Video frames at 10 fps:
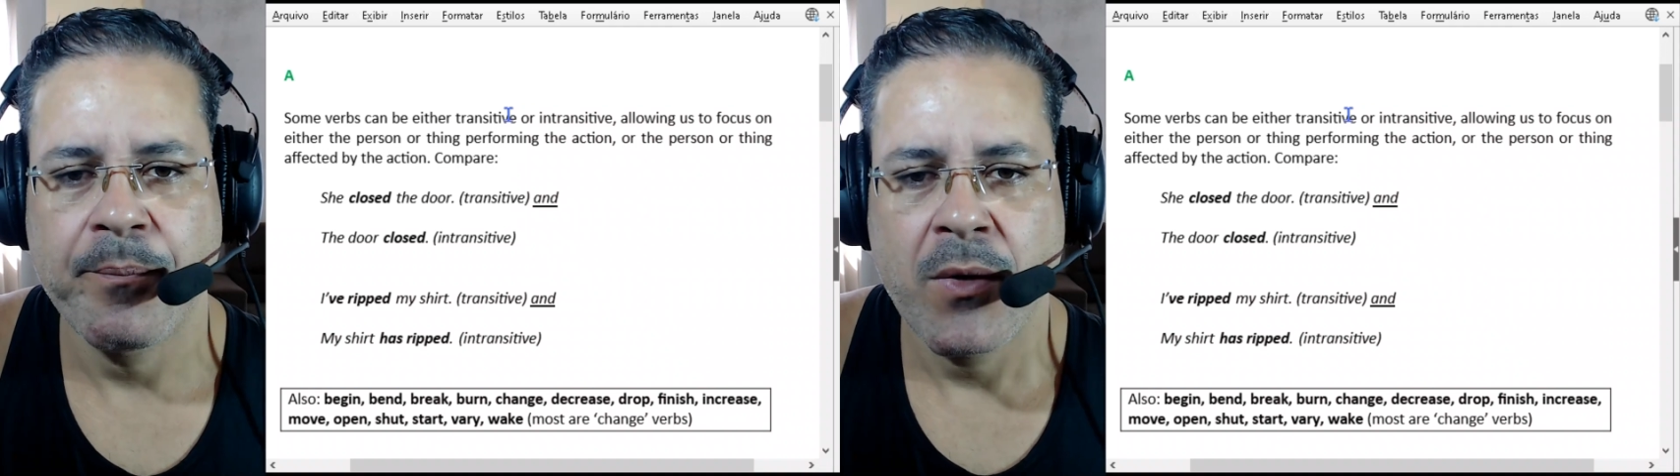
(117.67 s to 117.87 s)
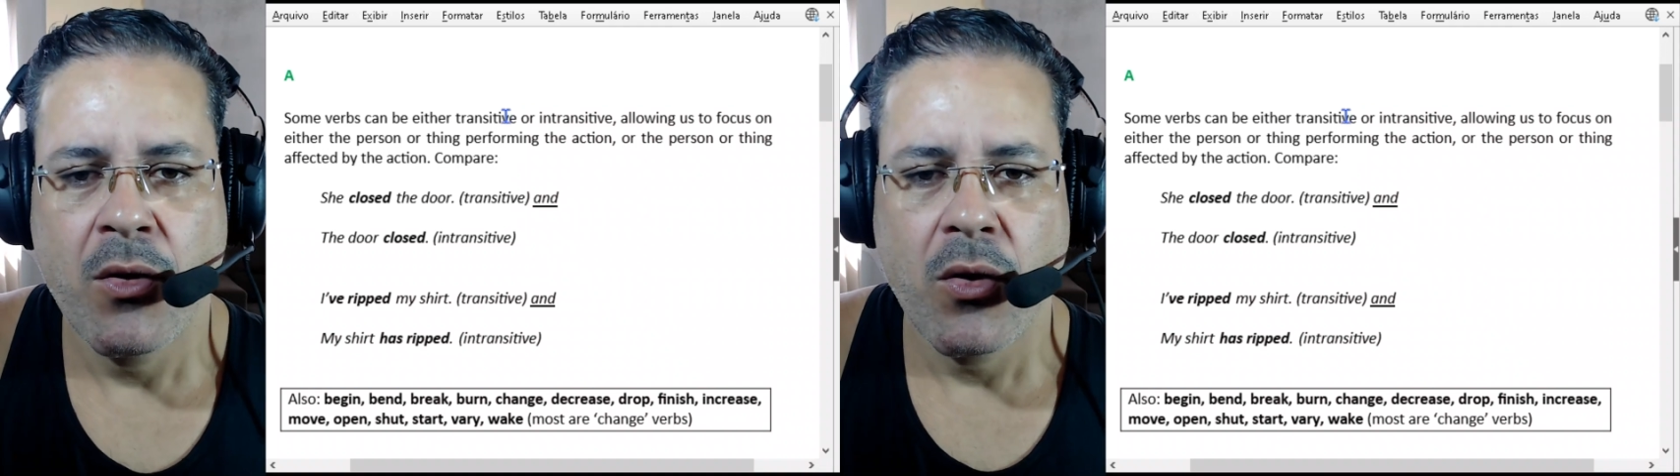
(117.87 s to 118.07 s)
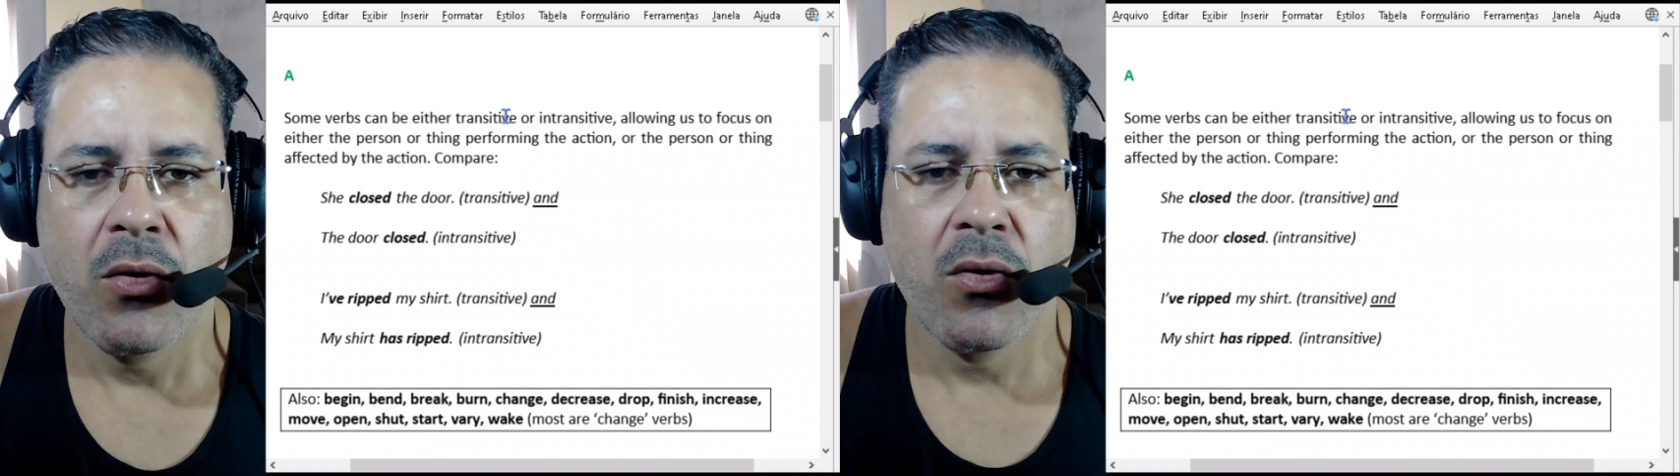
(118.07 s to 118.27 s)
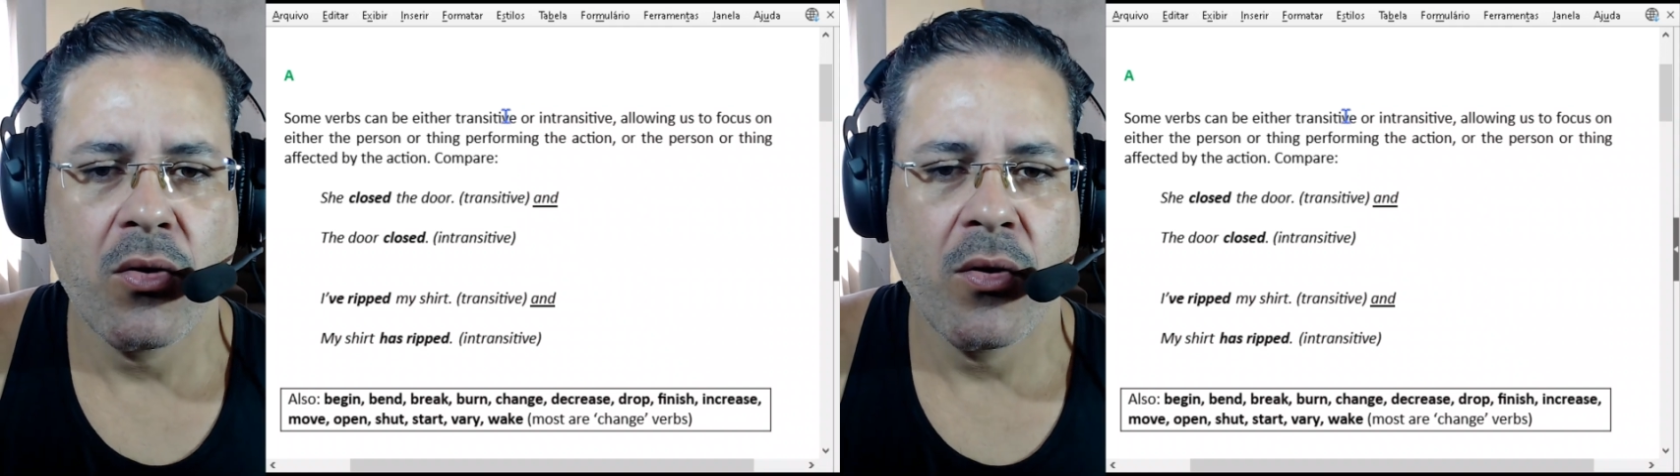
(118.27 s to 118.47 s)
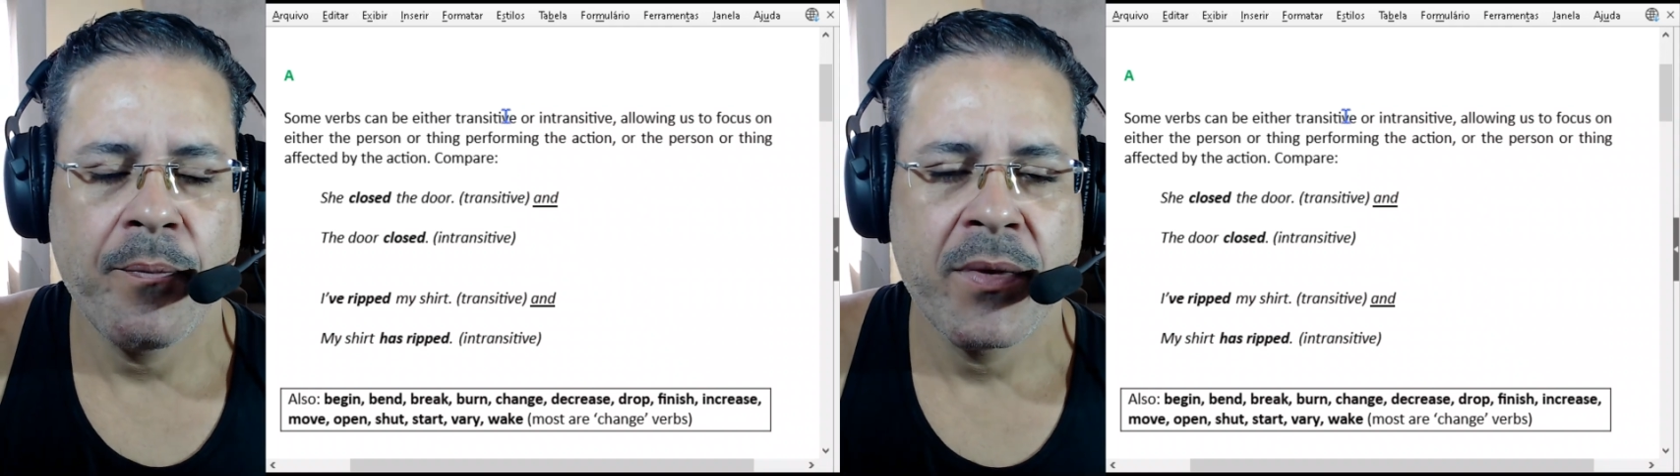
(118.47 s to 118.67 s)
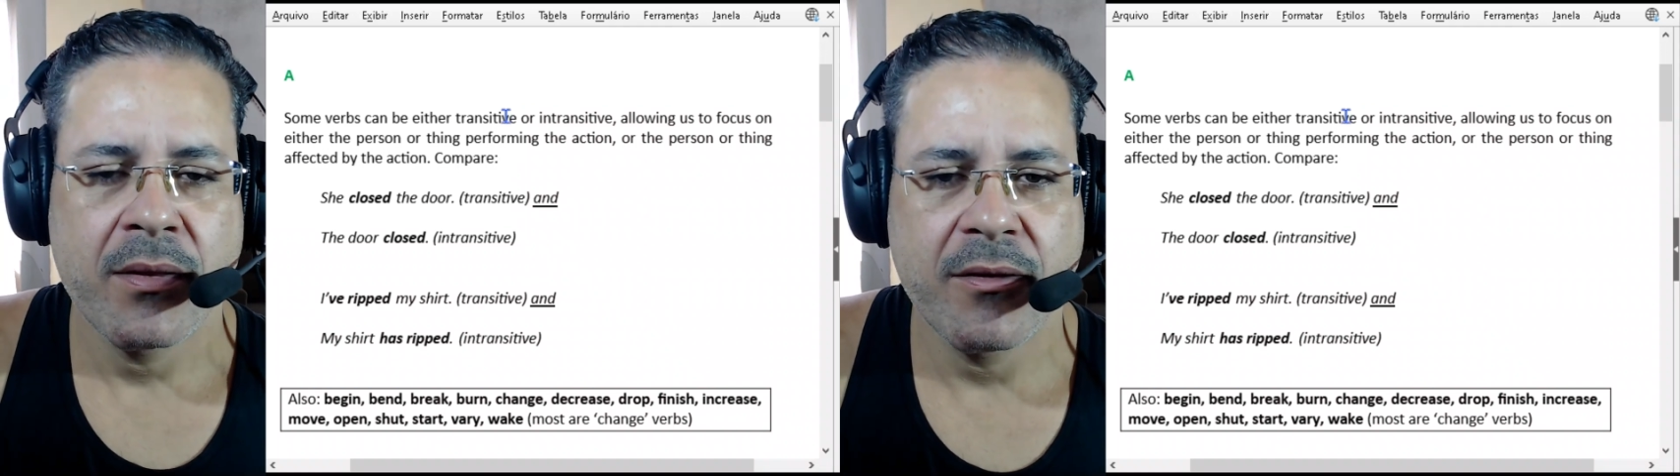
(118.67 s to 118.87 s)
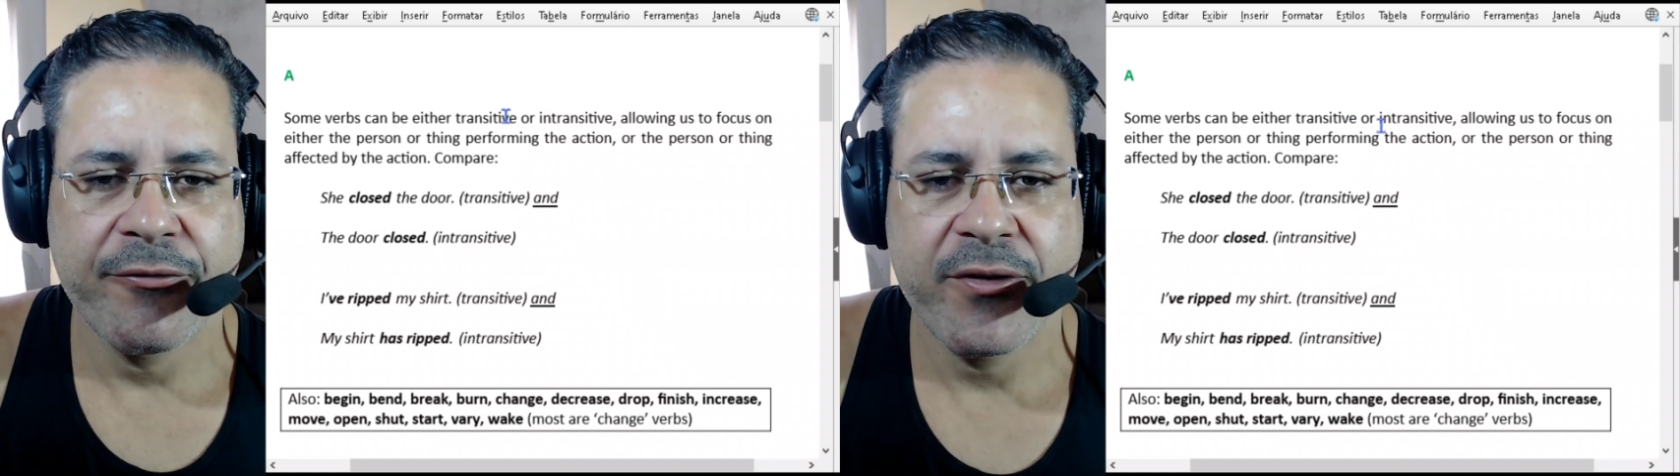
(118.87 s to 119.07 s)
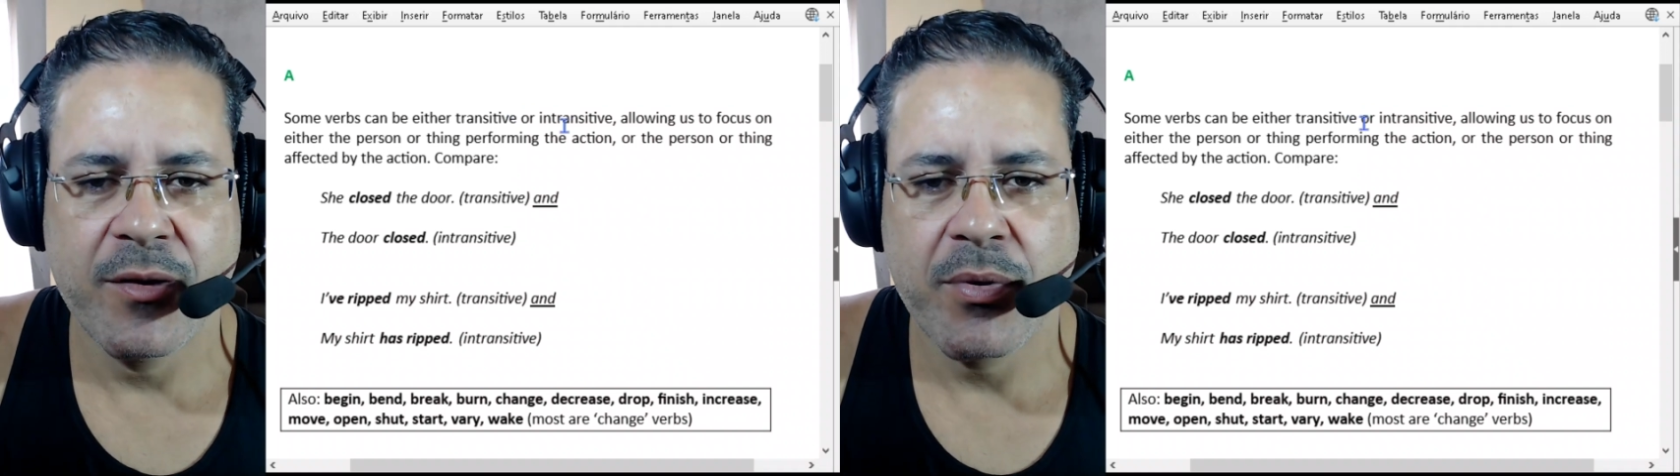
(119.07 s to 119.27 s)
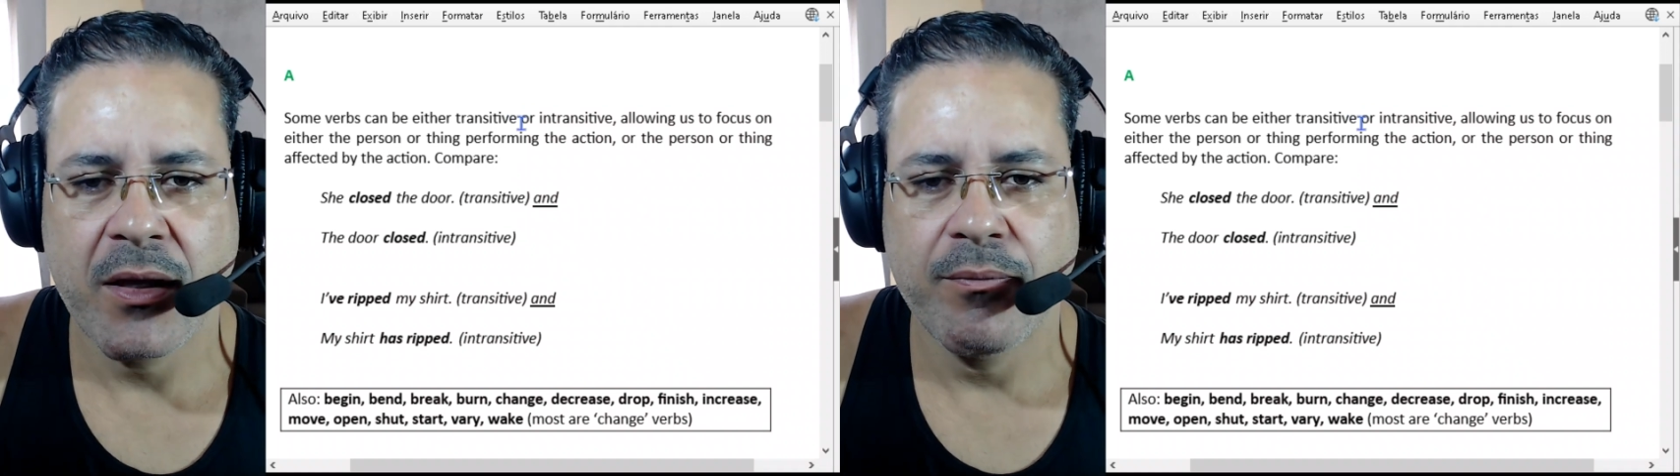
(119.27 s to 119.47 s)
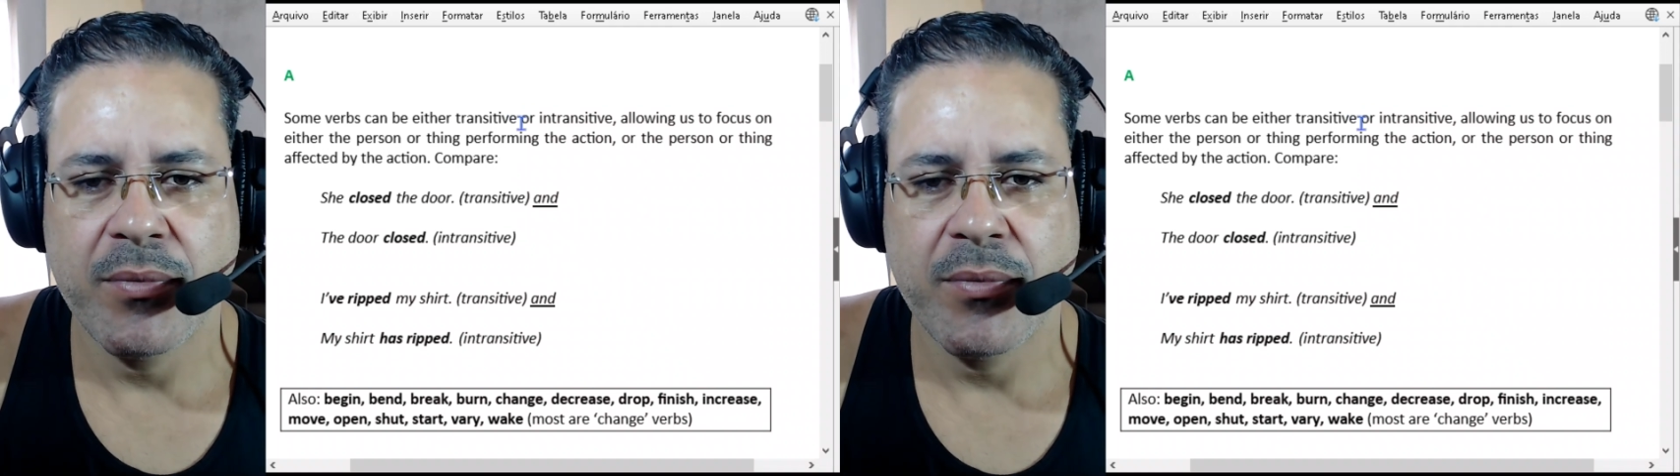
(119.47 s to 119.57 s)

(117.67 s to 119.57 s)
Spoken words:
Or the verb can be